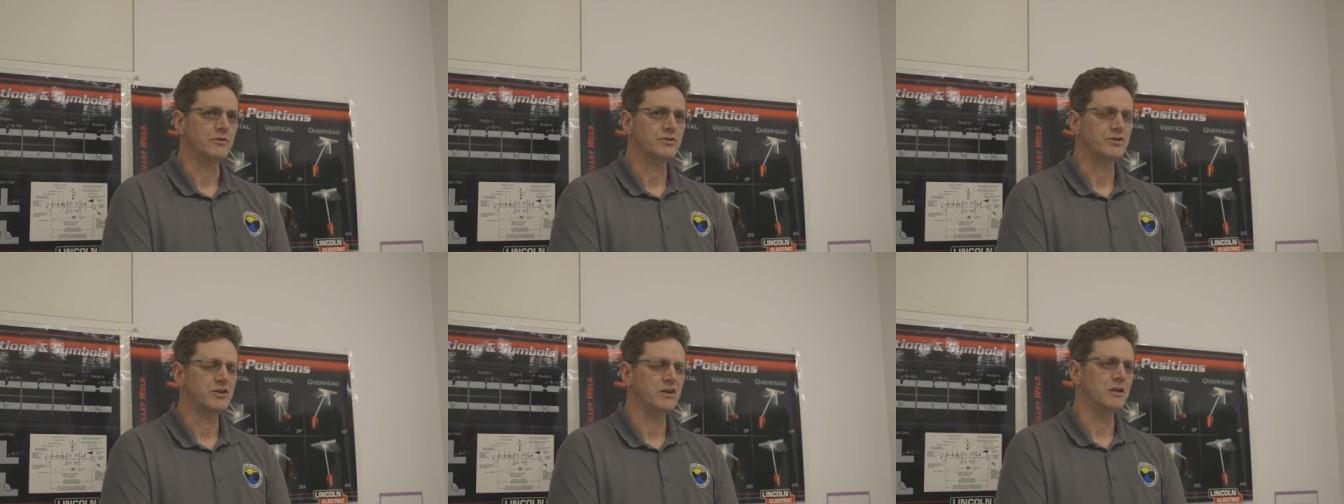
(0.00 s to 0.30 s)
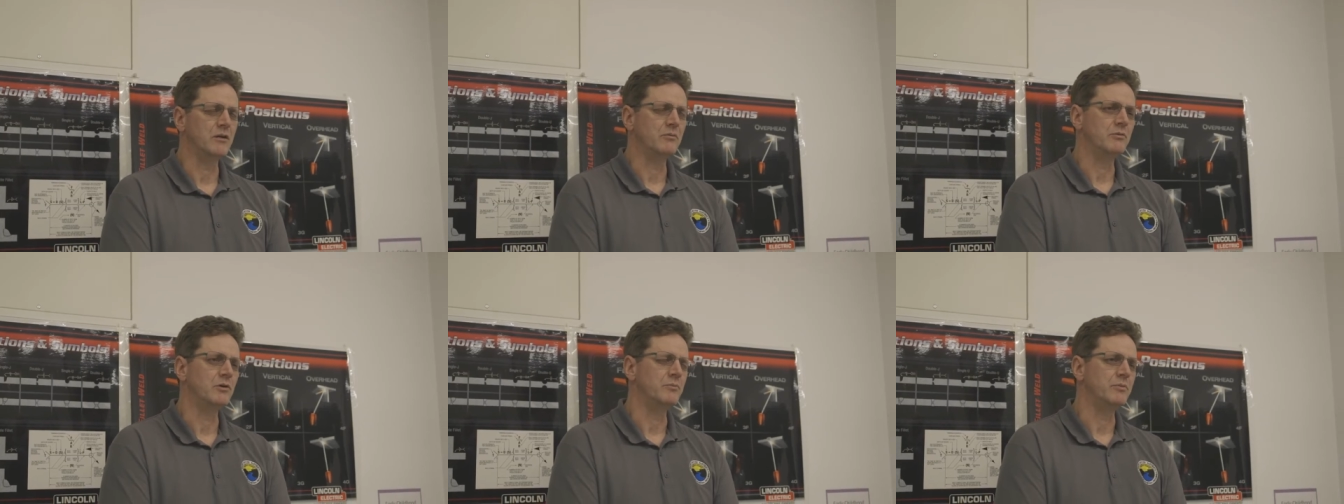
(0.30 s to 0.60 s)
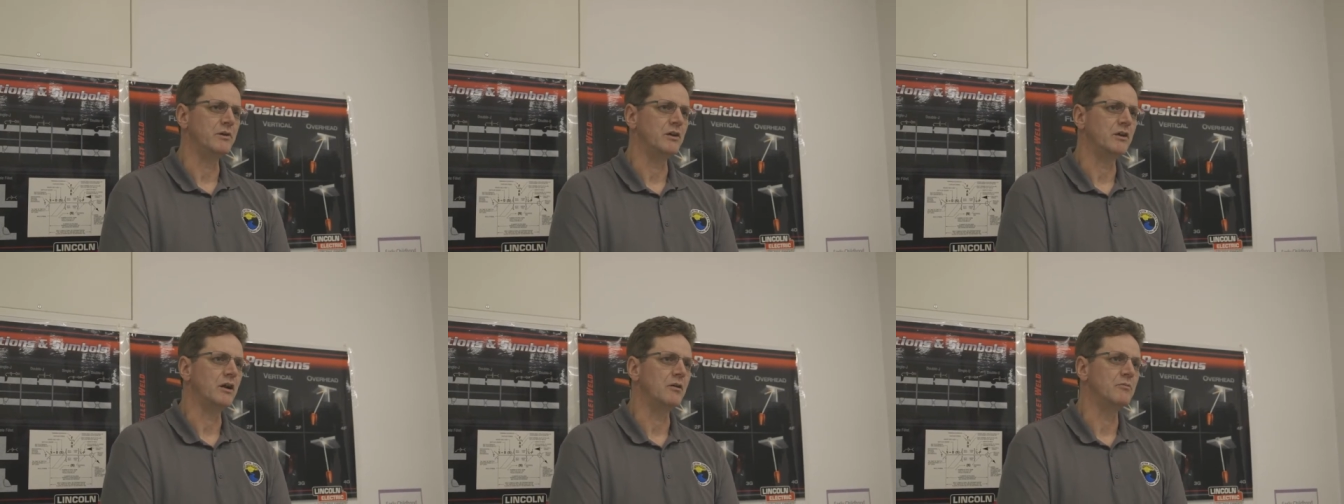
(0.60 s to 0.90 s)
a
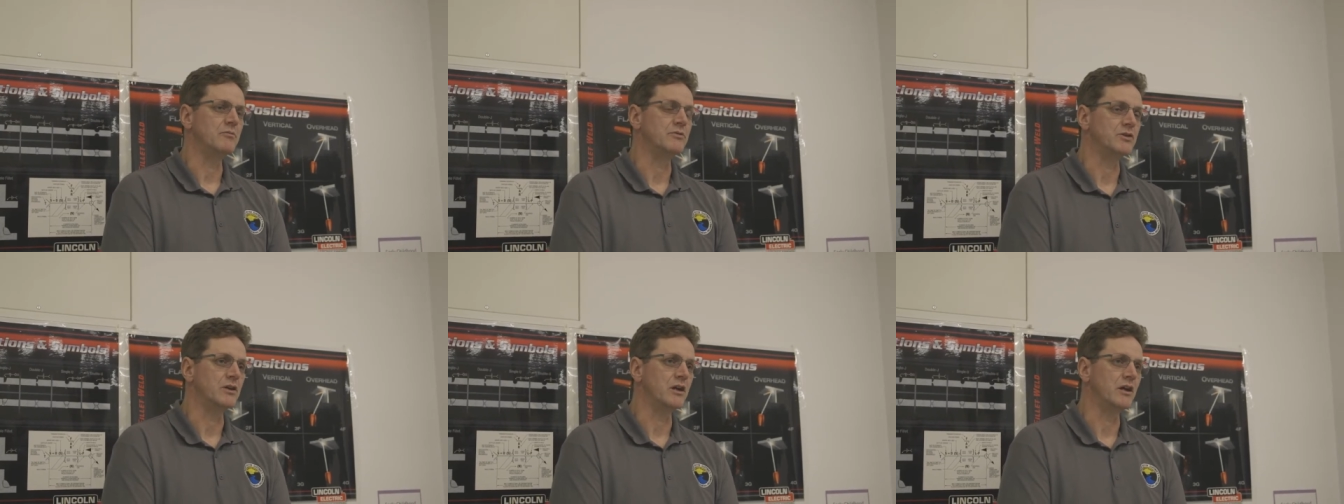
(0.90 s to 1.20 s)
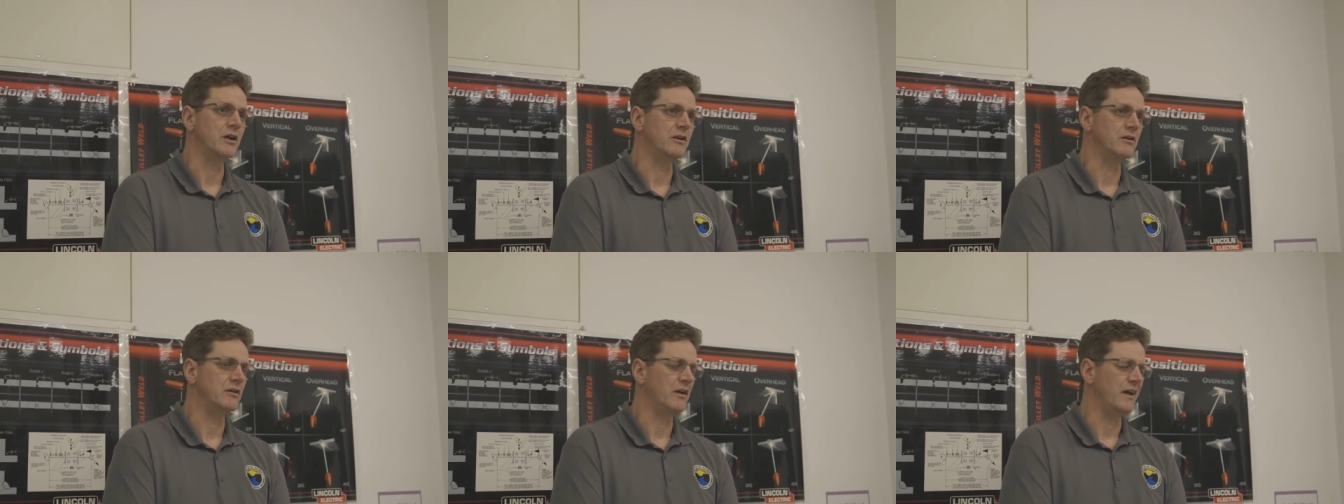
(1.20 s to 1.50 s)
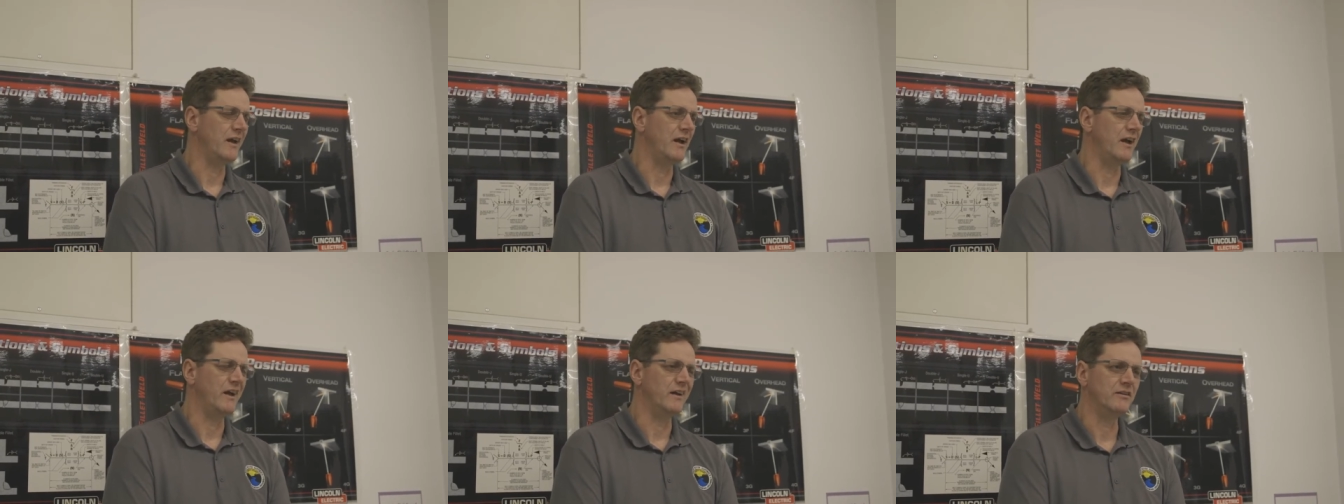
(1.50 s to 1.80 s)
CWB comes in
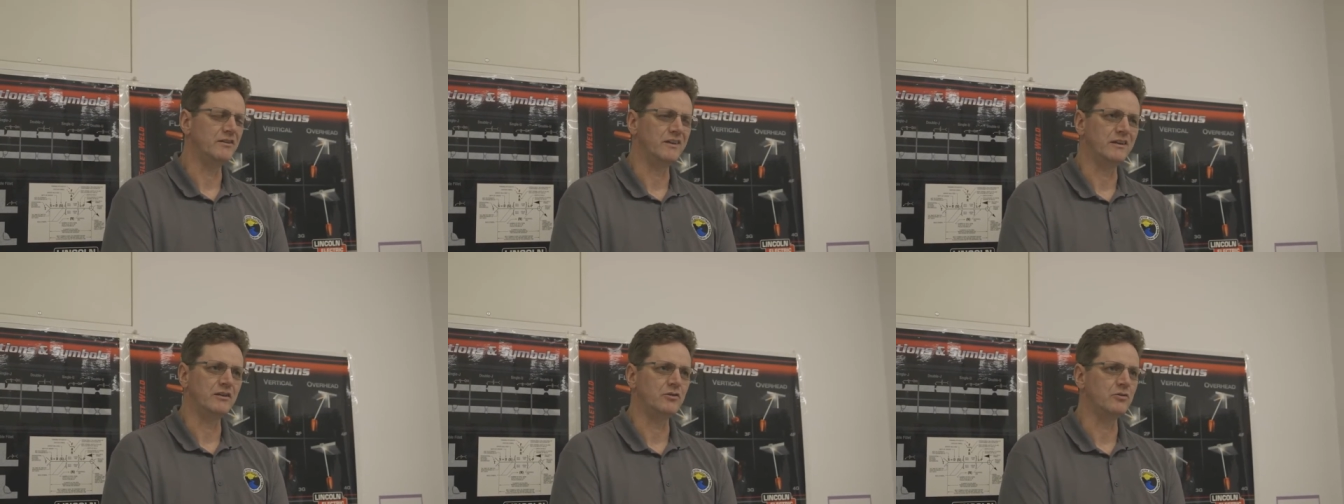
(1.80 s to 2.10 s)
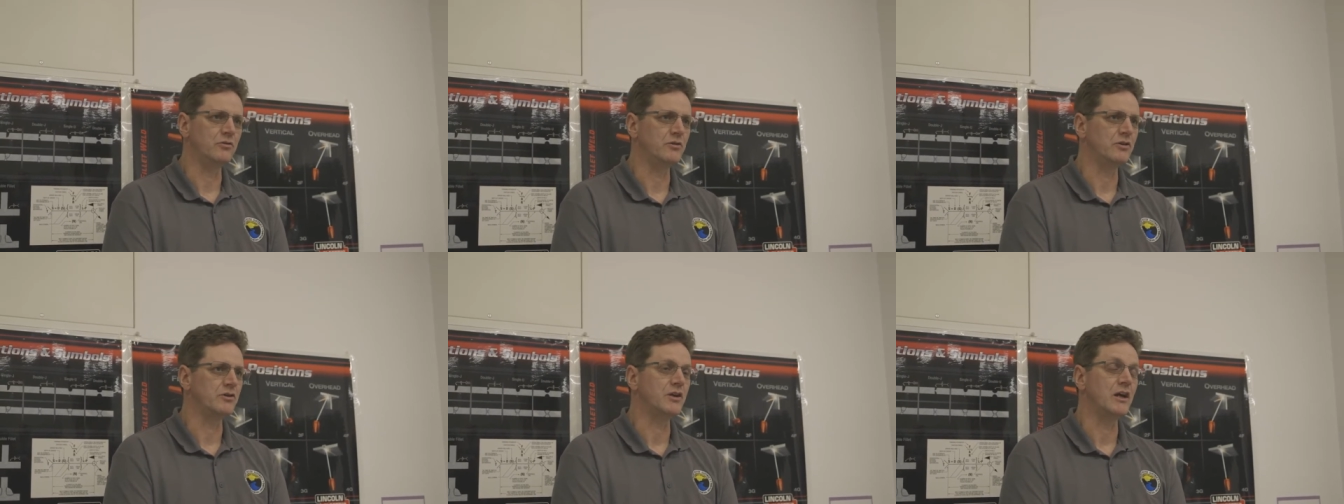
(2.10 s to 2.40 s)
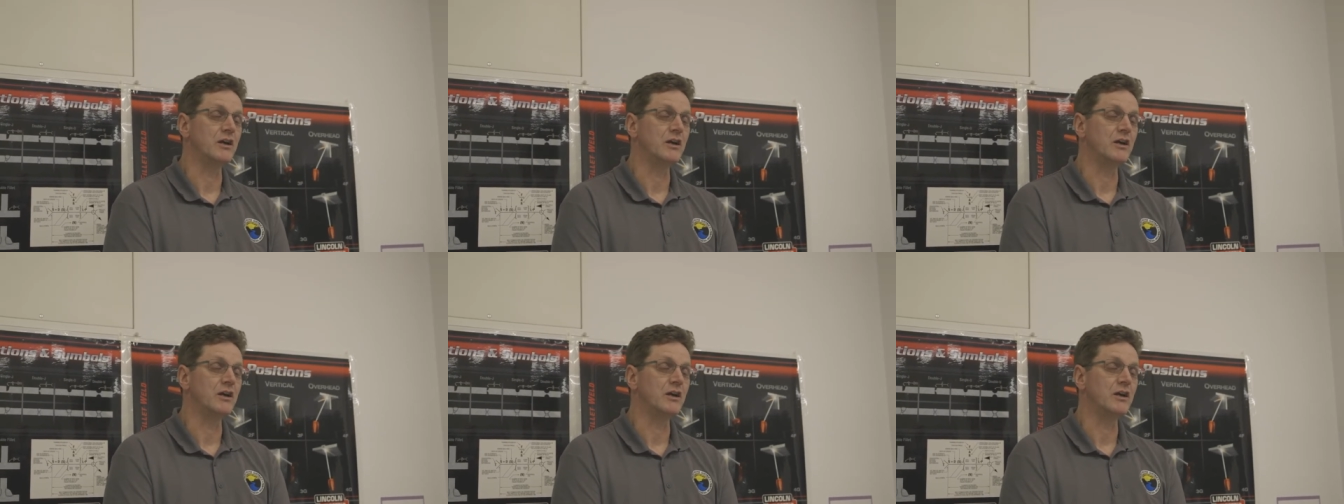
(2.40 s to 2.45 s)
and they do